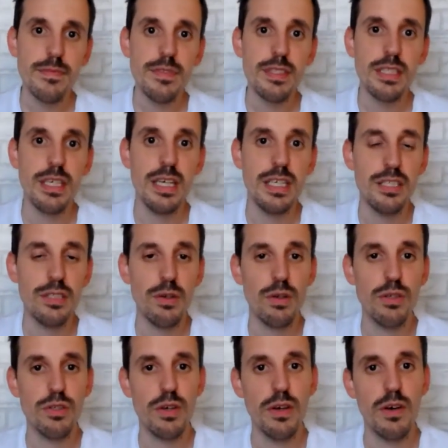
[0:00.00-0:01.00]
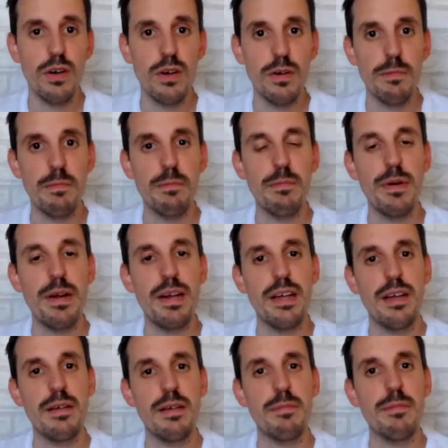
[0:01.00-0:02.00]
it's also
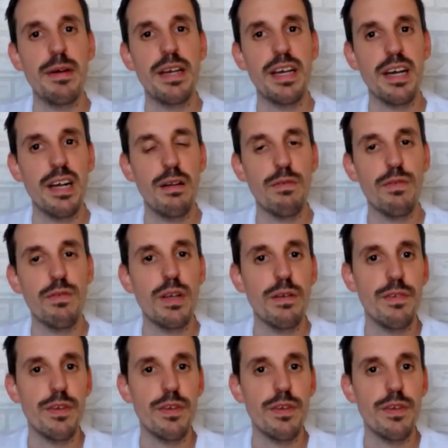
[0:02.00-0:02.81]
very, very helpful if